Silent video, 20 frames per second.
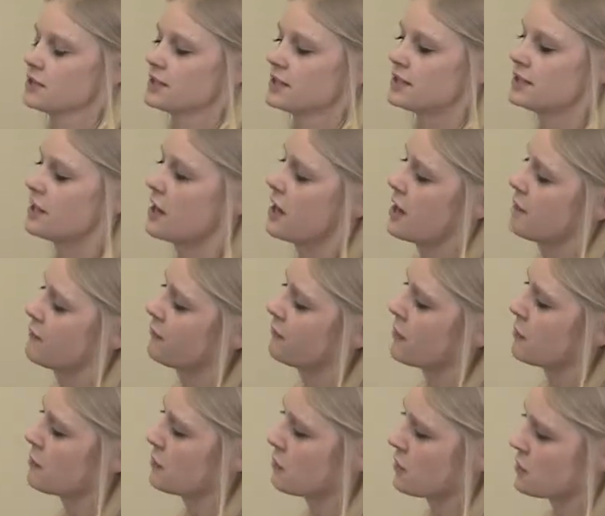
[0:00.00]
was
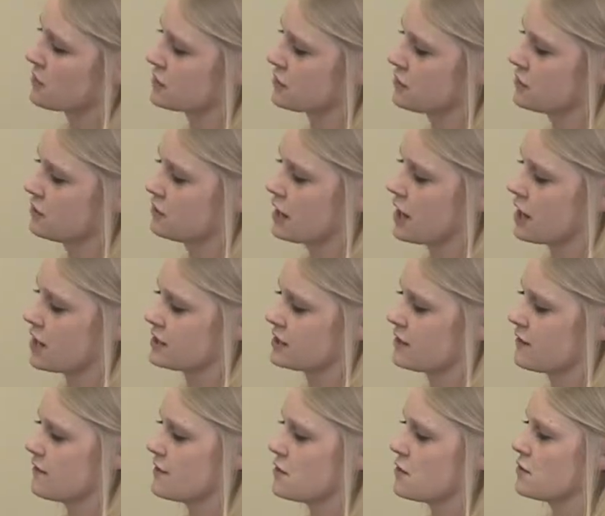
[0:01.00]
from a personal
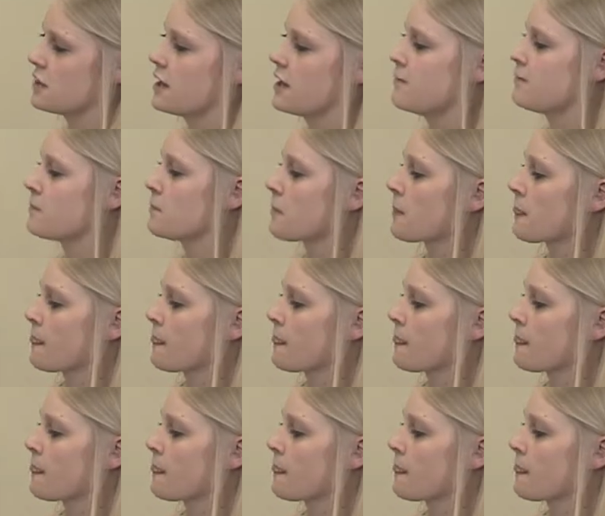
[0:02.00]
narrative unit,